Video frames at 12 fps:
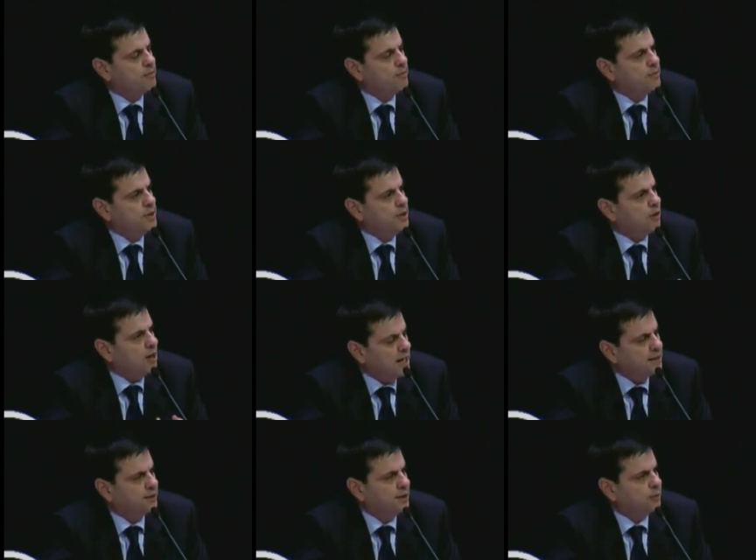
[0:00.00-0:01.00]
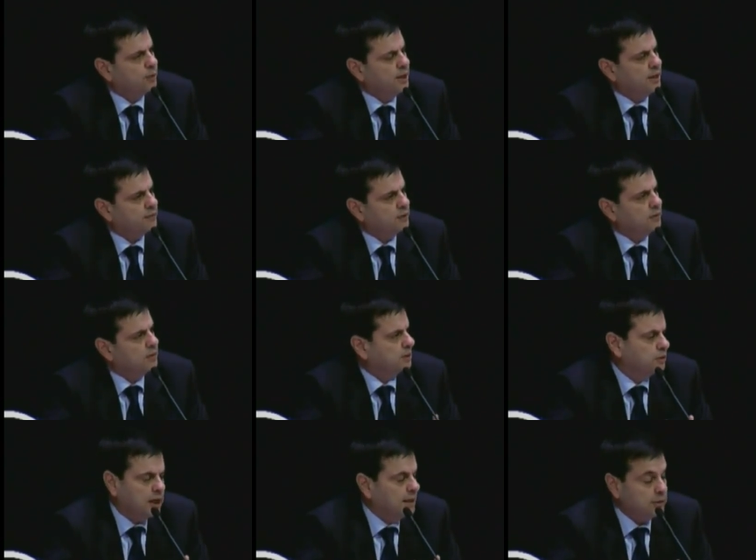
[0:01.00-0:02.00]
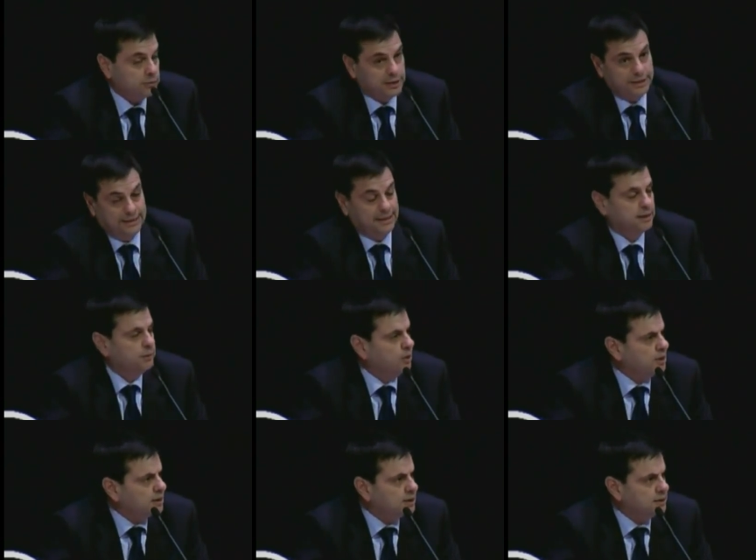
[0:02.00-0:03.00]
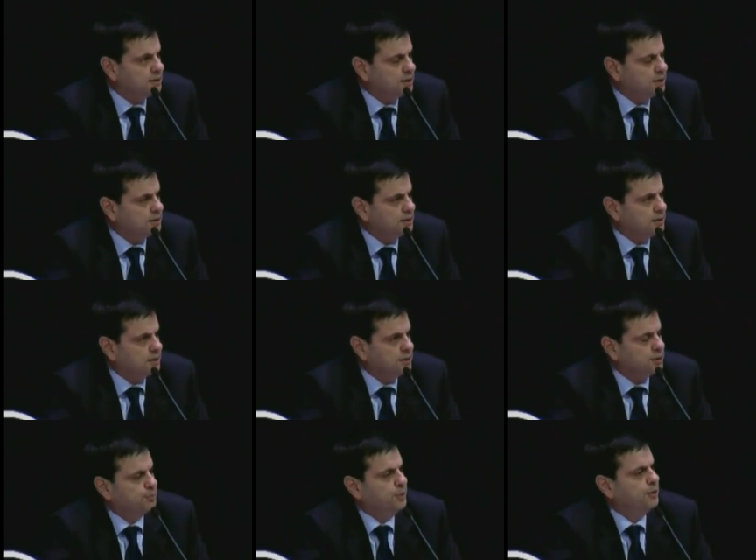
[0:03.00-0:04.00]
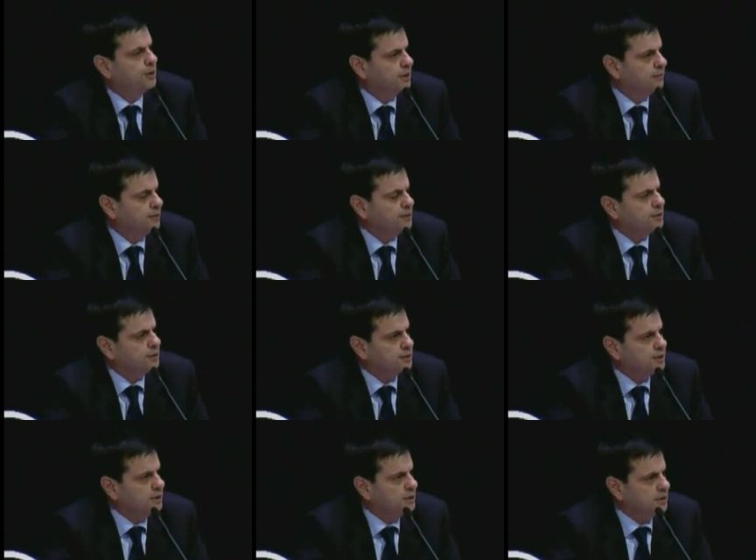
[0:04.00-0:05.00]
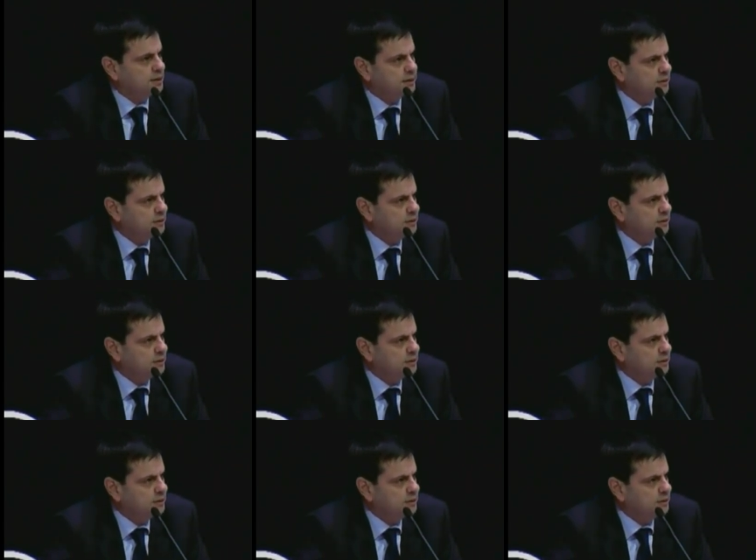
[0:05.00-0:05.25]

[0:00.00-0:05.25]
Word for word: you know, I think we have to look, no, I don't think anyone is, is disputing efficiency and